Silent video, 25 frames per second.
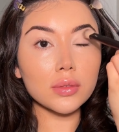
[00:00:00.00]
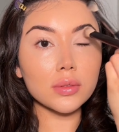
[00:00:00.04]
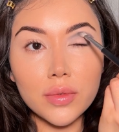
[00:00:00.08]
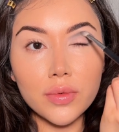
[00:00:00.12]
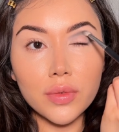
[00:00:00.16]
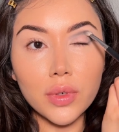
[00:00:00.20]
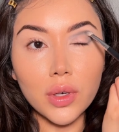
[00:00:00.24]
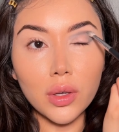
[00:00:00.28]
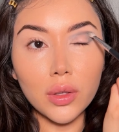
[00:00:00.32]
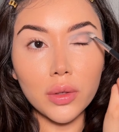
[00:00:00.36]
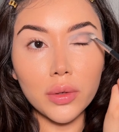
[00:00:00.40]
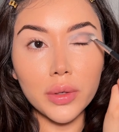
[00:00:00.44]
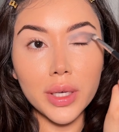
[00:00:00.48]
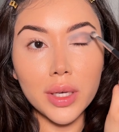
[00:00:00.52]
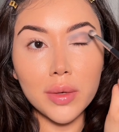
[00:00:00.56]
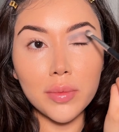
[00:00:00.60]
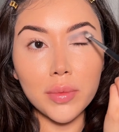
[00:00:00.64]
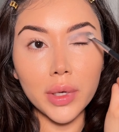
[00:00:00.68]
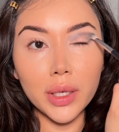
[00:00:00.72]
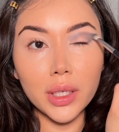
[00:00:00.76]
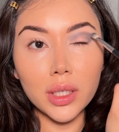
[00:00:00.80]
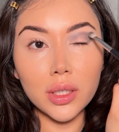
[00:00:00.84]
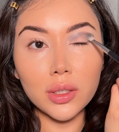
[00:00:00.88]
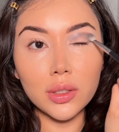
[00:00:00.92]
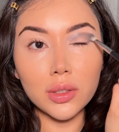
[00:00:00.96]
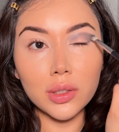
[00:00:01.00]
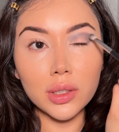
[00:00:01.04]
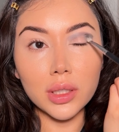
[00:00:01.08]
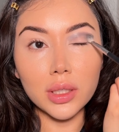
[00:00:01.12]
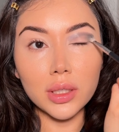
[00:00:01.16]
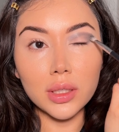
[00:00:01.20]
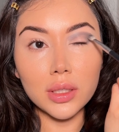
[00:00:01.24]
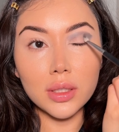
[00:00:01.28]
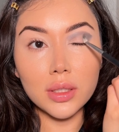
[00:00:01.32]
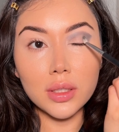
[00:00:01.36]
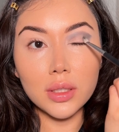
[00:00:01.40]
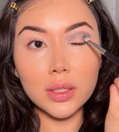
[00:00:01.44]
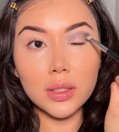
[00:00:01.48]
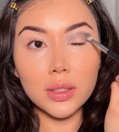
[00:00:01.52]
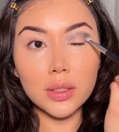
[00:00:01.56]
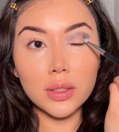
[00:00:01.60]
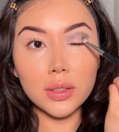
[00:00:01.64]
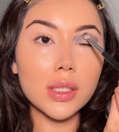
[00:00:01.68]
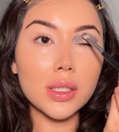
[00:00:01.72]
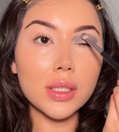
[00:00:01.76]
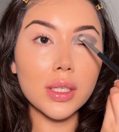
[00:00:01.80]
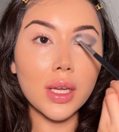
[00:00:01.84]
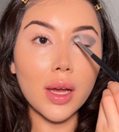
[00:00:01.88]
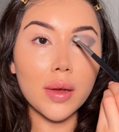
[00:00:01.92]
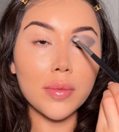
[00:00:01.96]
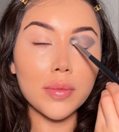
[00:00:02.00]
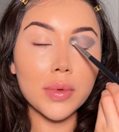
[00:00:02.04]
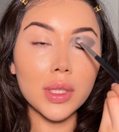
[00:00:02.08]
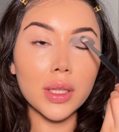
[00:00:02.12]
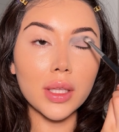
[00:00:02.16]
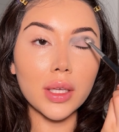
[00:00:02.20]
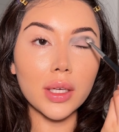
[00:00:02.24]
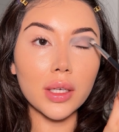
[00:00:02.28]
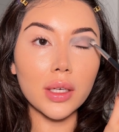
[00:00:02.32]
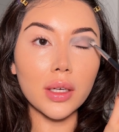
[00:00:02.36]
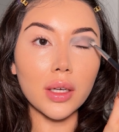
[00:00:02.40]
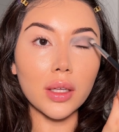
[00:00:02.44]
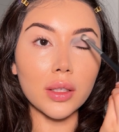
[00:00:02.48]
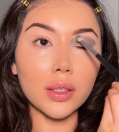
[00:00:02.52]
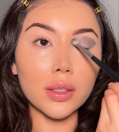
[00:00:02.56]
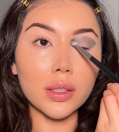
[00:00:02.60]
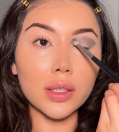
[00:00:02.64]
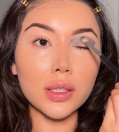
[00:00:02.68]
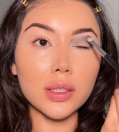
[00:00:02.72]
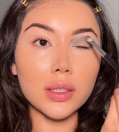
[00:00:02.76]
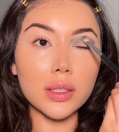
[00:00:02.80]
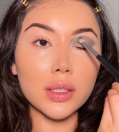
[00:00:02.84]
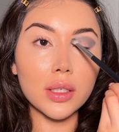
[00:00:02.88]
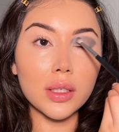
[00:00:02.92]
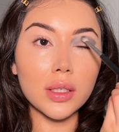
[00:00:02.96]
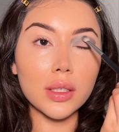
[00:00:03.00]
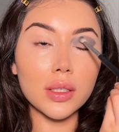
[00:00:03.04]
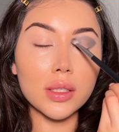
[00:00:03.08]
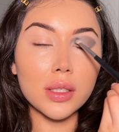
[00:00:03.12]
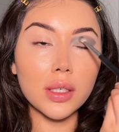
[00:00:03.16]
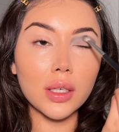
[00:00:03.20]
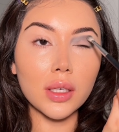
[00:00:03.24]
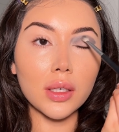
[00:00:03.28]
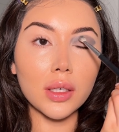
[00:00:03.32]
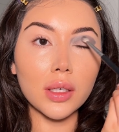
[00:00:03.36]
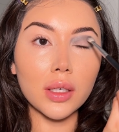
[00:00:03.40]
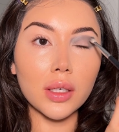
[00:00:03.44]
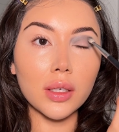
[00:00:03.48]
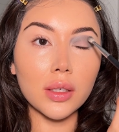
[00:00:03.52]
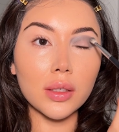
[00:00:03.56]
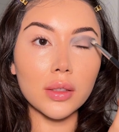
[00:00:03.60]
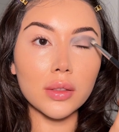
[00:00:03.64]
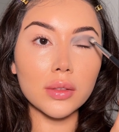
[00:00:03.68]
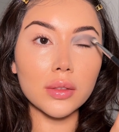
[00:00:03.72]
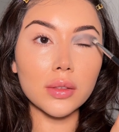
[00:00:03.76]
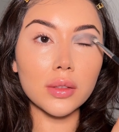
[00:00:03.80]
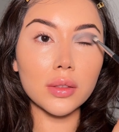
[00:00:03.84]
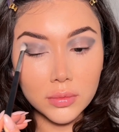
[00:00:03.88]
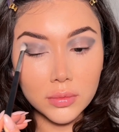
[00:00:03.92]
Following my crease. Just tapping that color into this area.